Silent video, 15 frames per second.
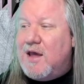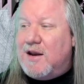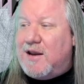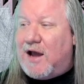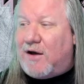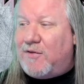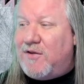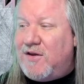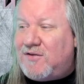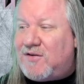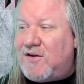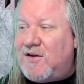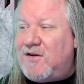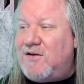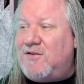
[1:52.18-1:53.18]
Now,
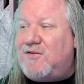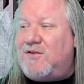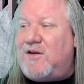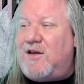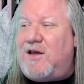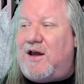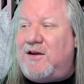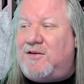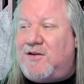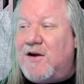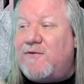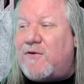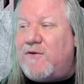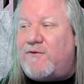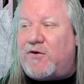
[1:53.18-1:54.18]
this is a
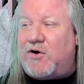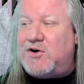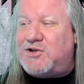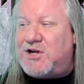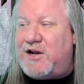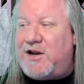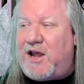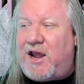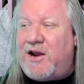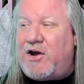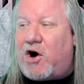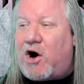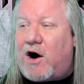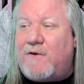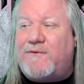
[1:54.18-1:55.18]
different version, an
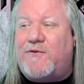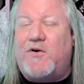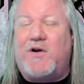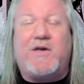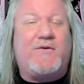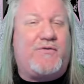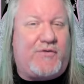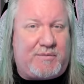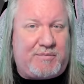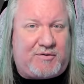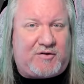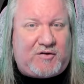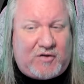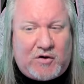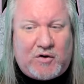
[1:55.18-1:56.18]
offering from
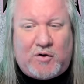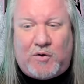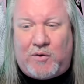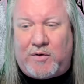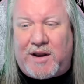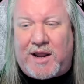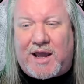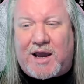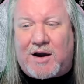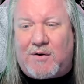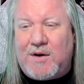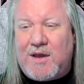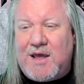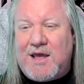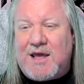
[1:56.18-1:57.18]
two.
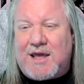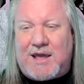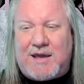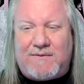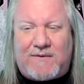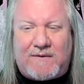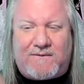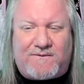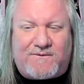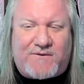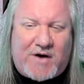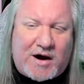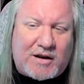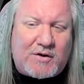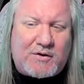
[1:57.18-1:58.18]
Now, if it
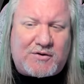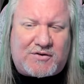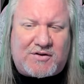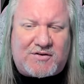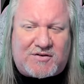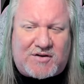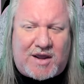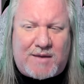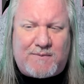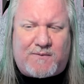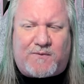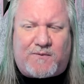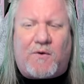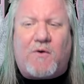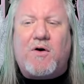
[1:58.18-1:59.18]
follows the same
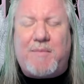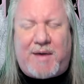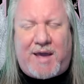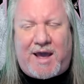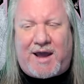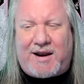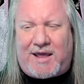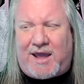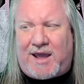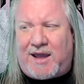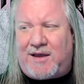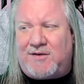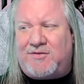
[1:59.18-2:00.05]
format as